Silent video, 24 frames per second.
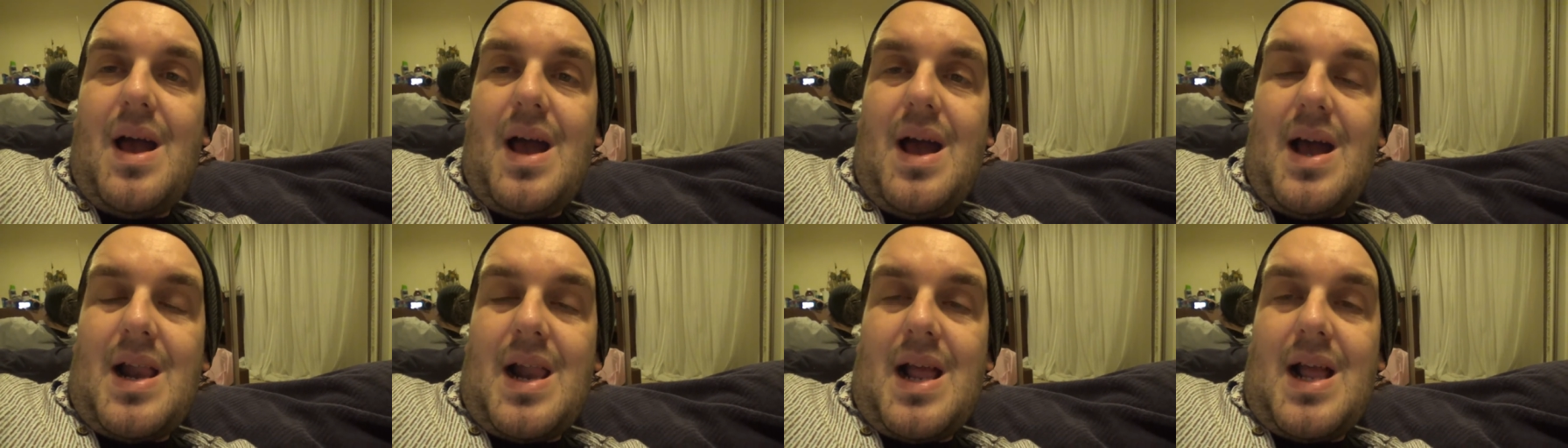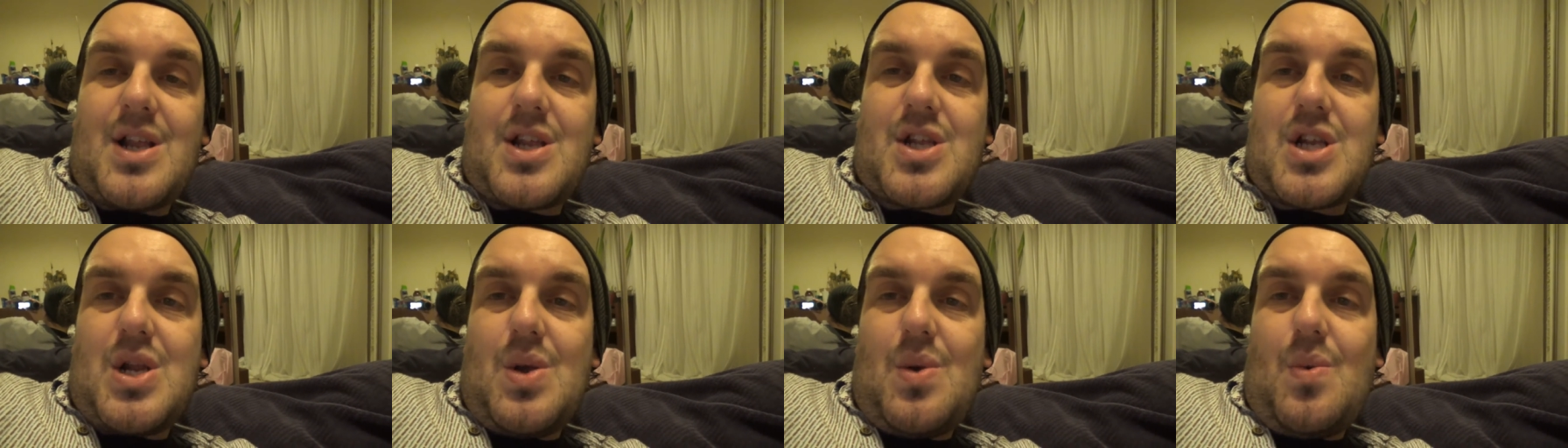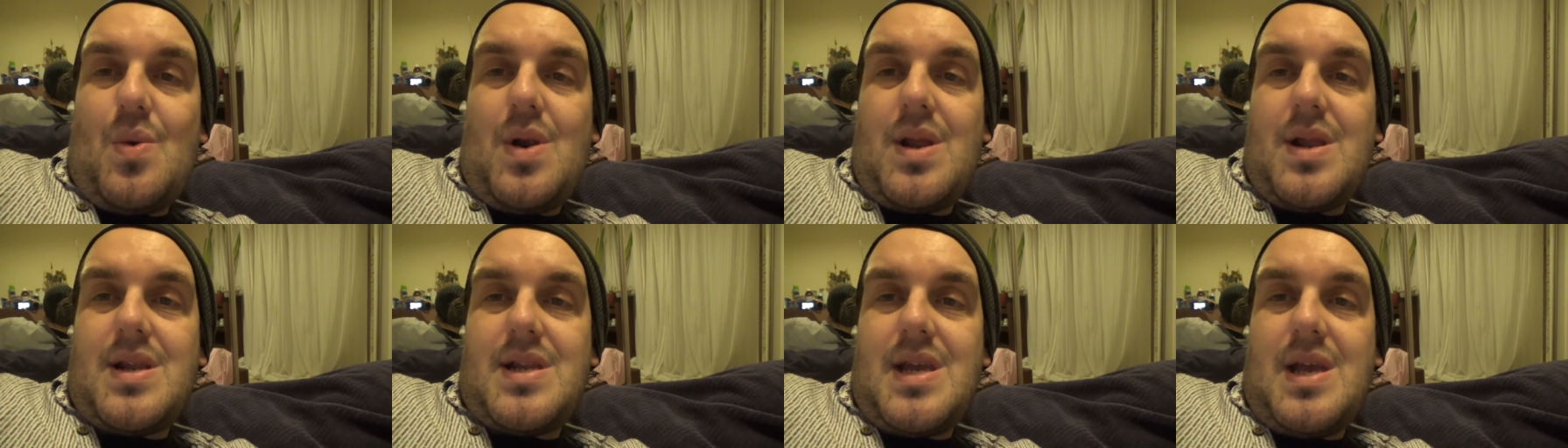And actually,
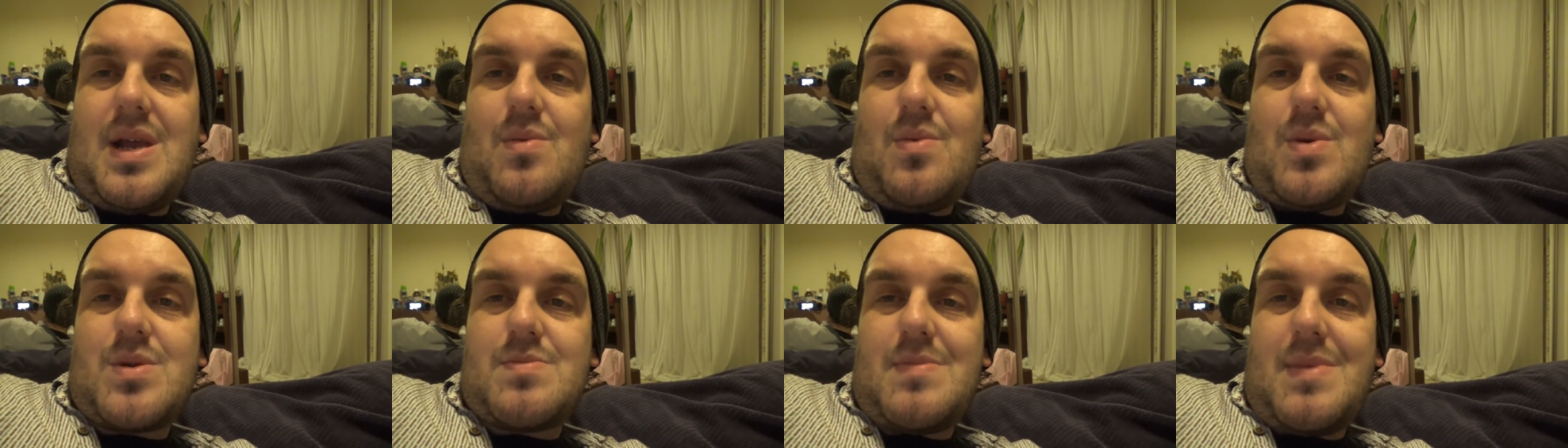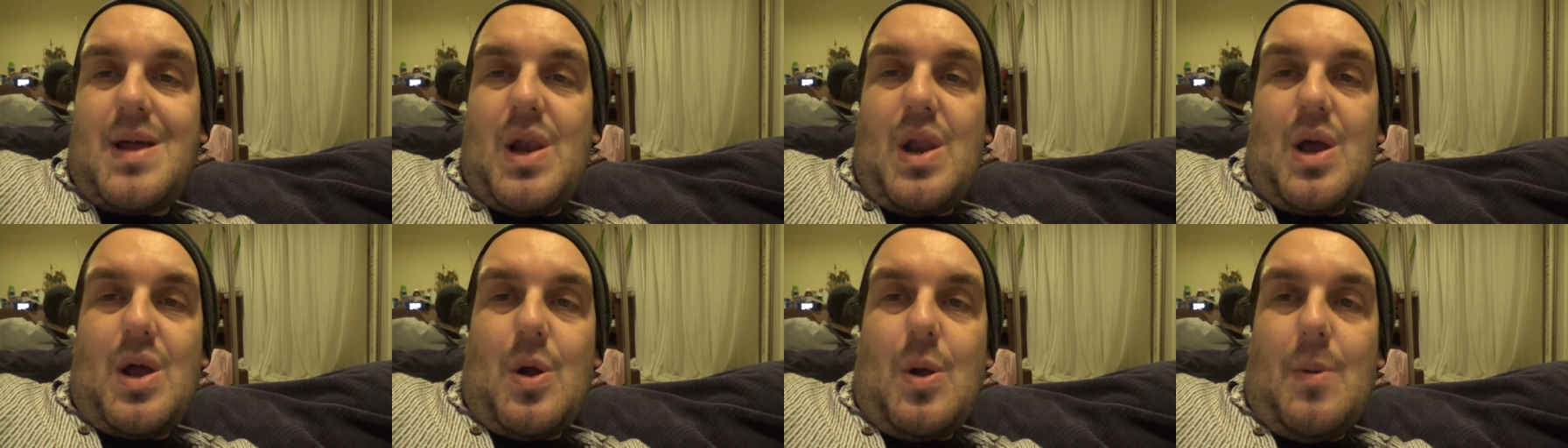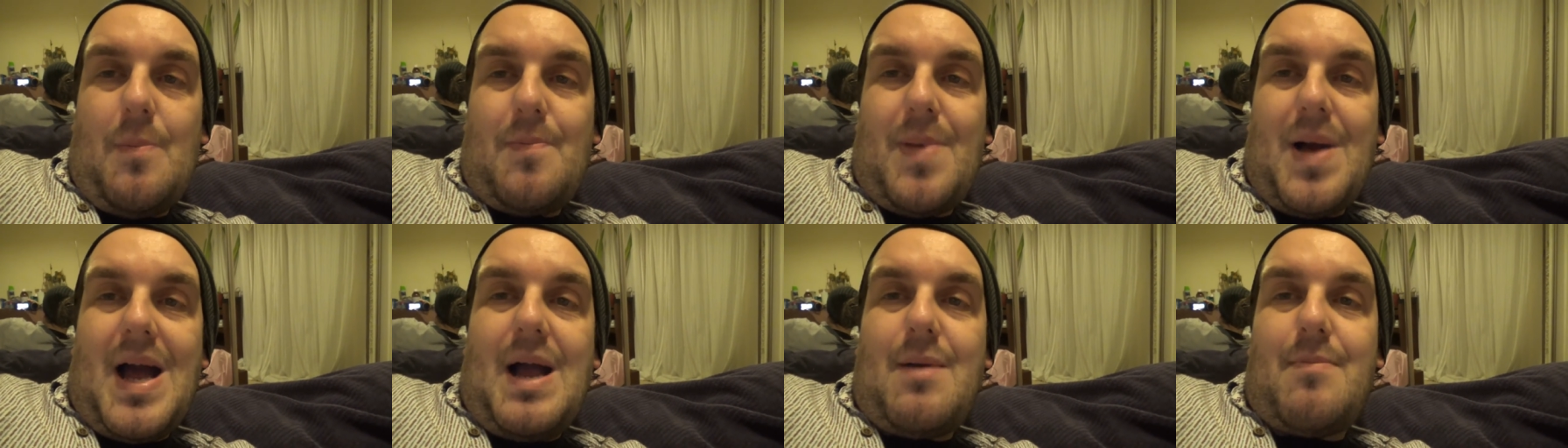all it did was meant I
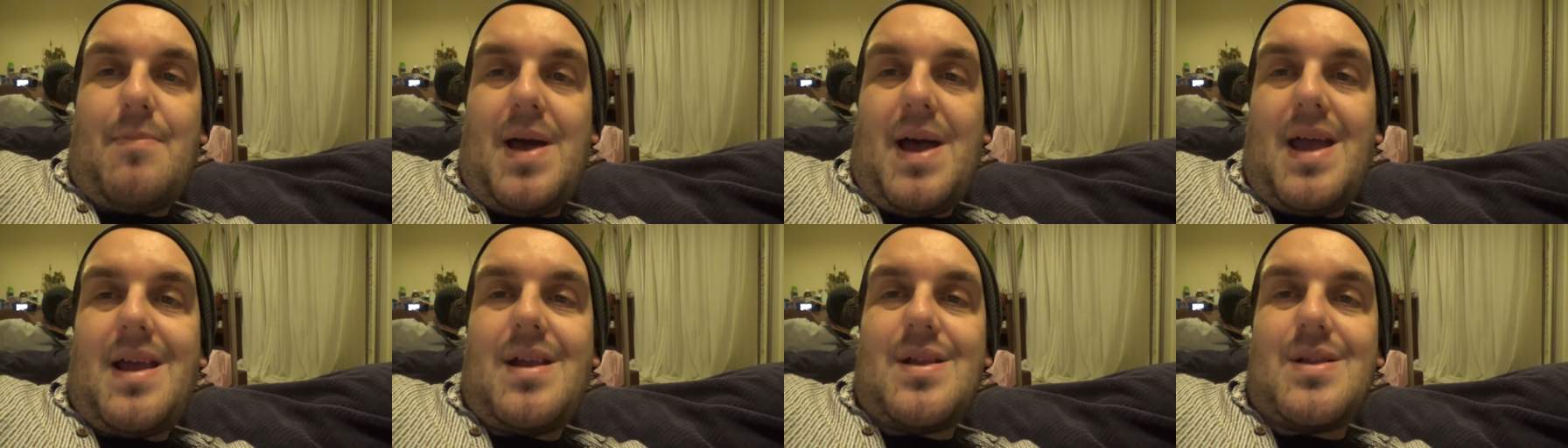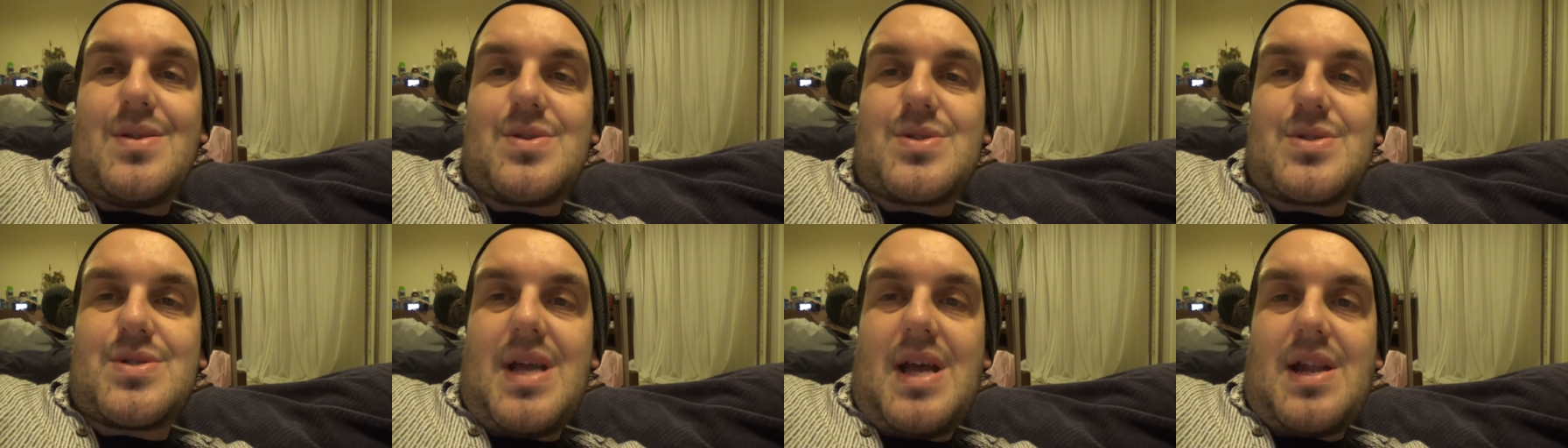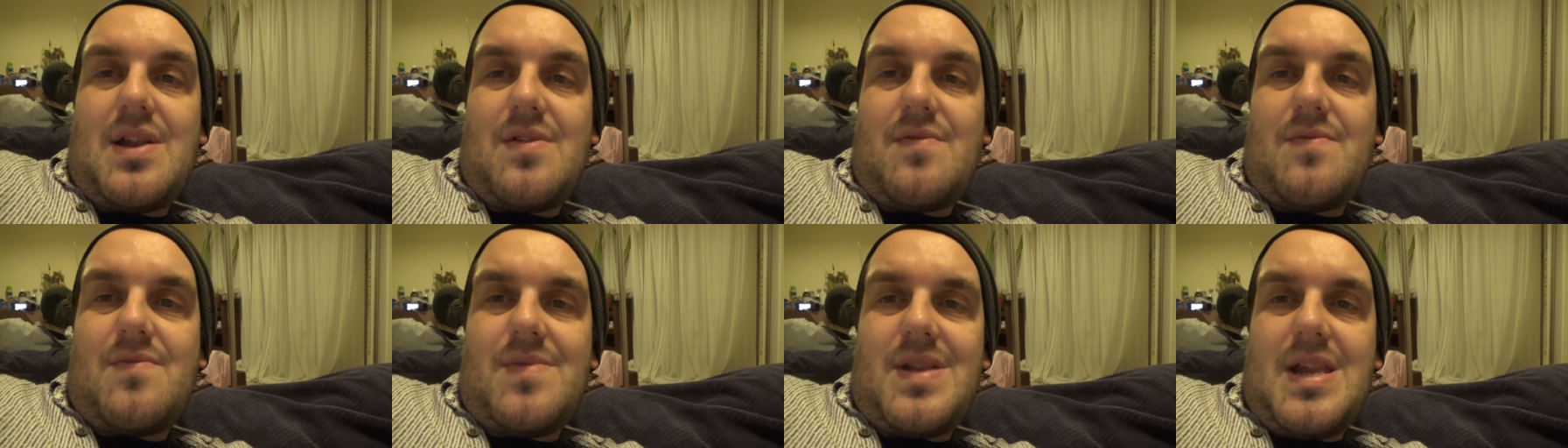got back pain
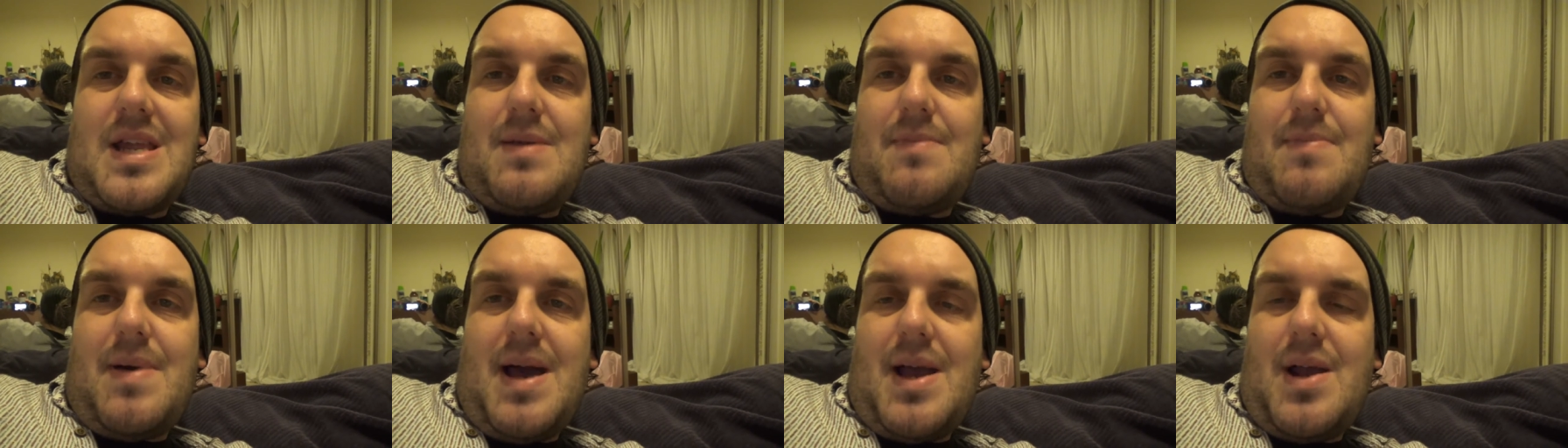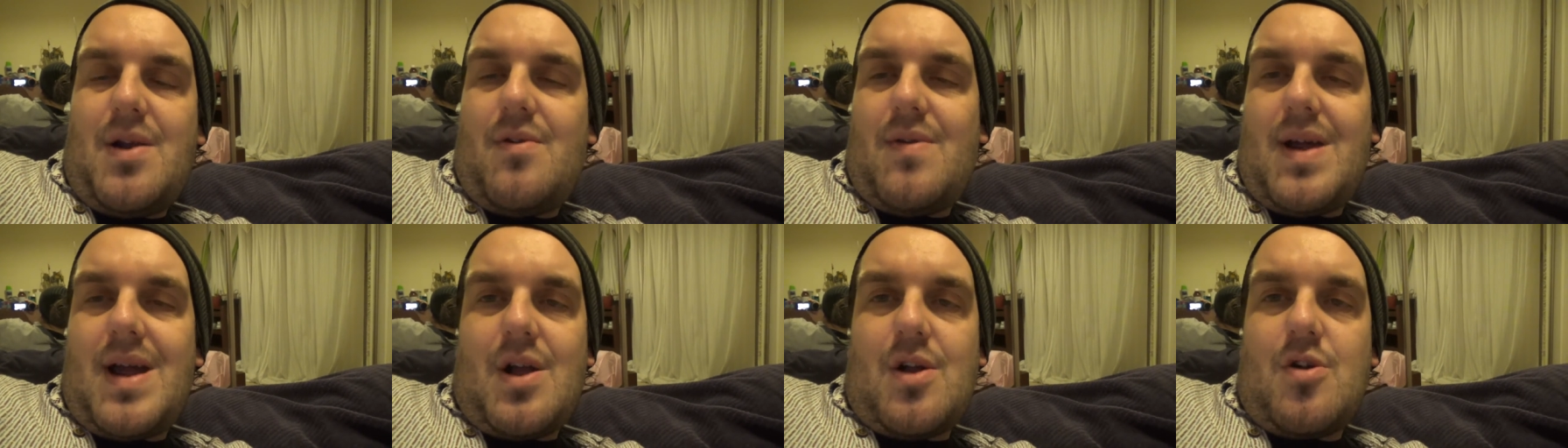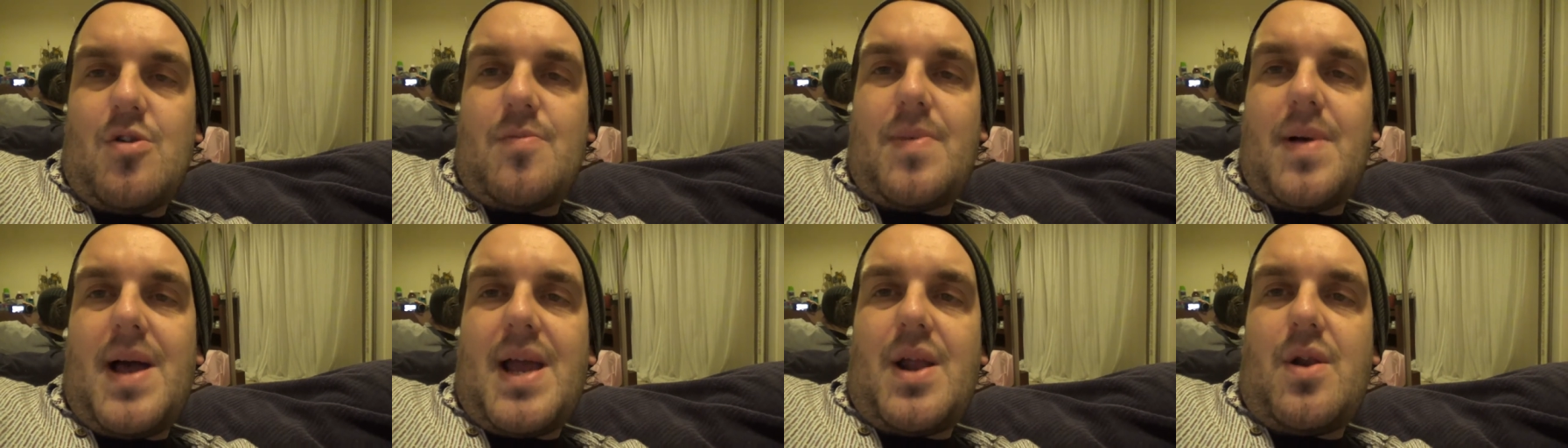instead of knee pain or
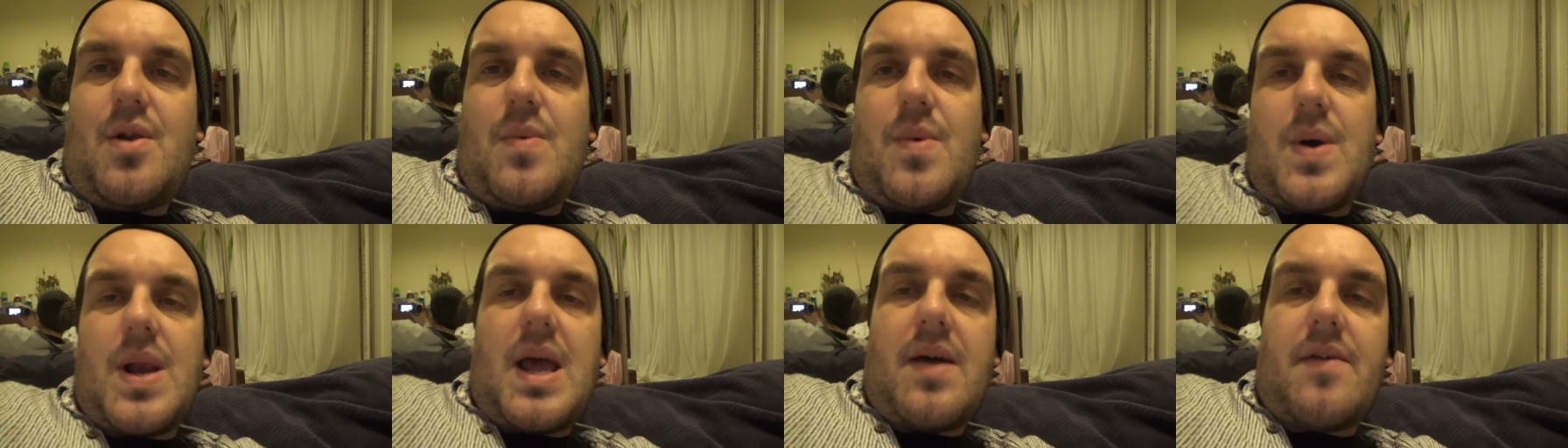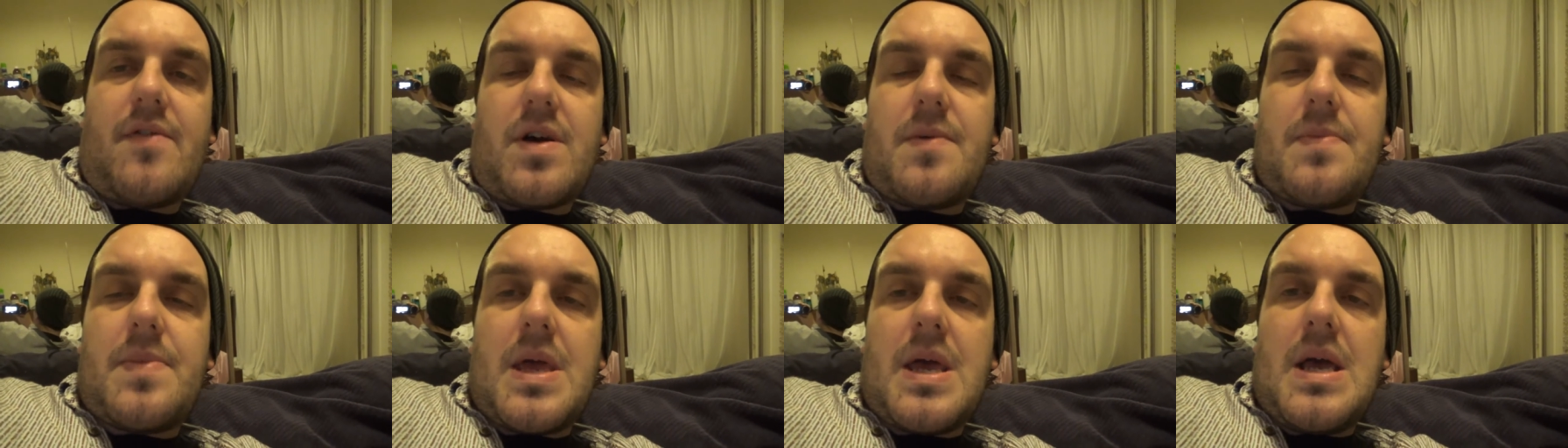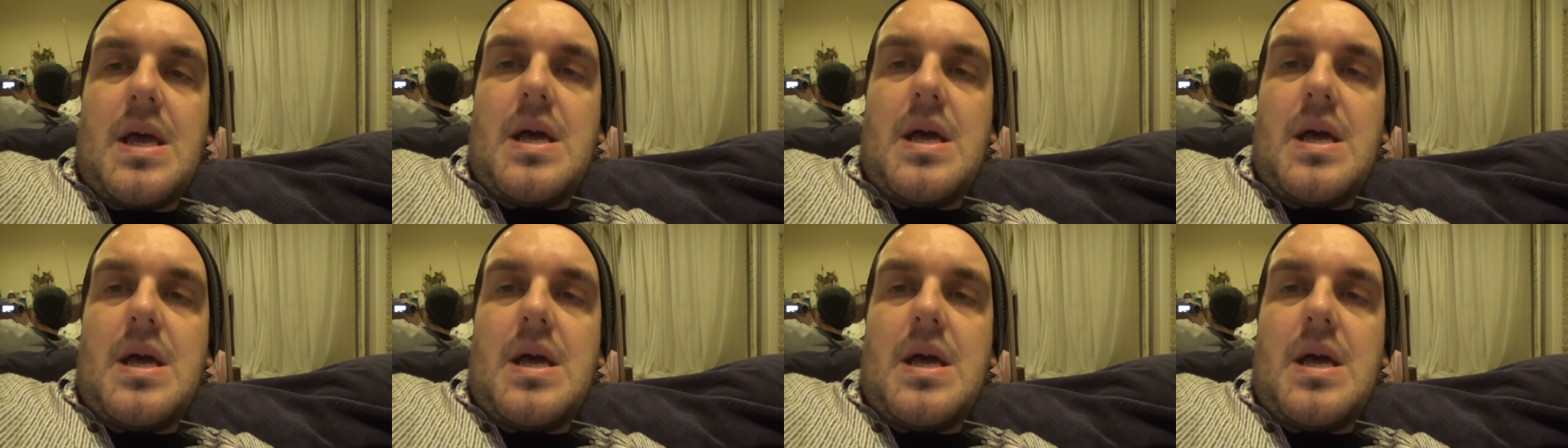ankle pain or whatever.